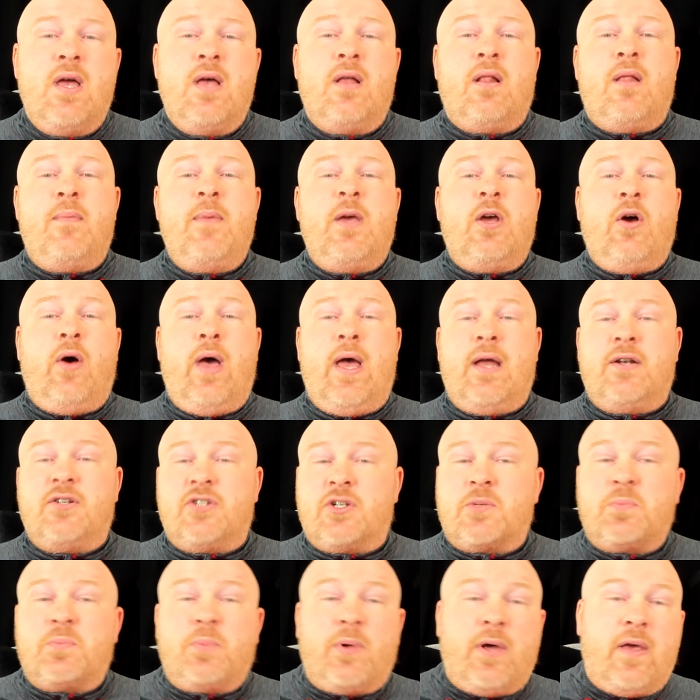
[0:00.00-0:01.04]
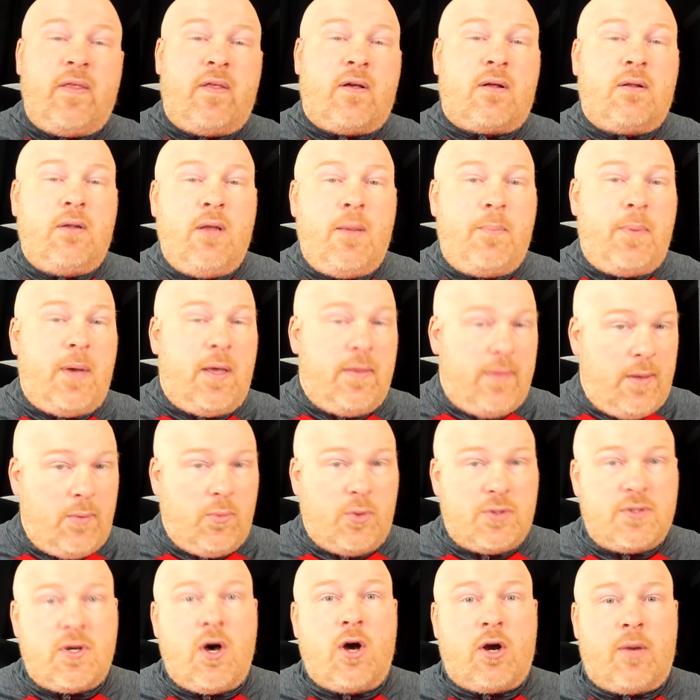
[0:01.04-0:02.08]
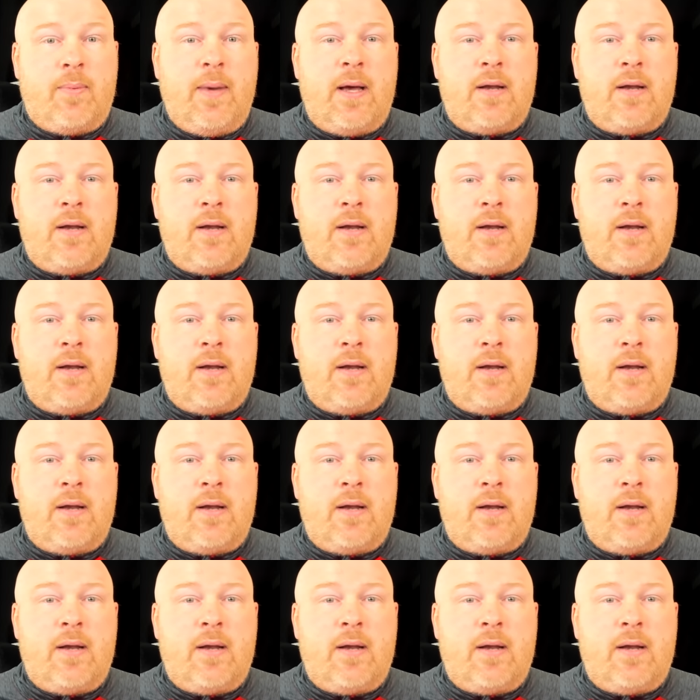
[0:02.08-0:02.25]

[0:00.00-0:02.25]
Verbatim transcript: Let me go ahead and just play the clip and then we'll talk about